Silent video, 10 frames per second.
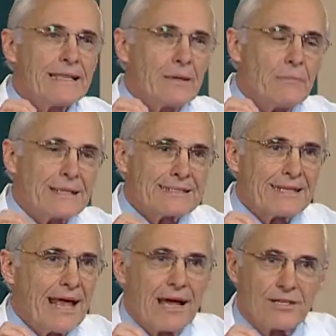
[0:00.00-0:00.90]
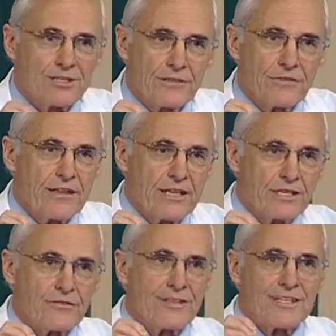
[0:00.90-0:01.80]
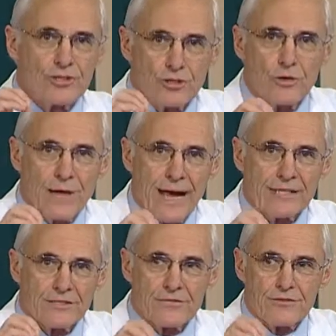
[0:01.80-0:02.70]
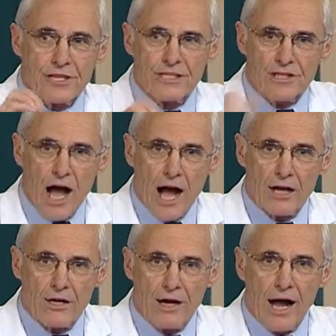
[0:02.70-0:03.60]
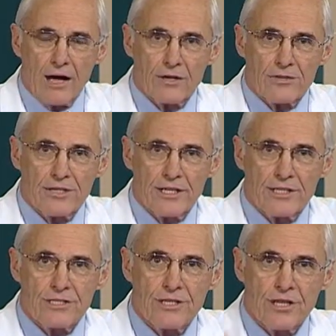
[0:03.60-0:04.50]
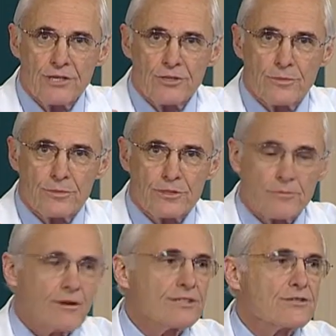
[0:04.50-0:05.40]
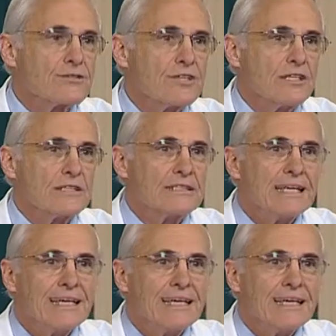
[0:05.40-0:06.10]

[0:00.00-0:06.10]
The best analogy for this, for these two kinds of genes, oncogenes, tumor suppressor genes,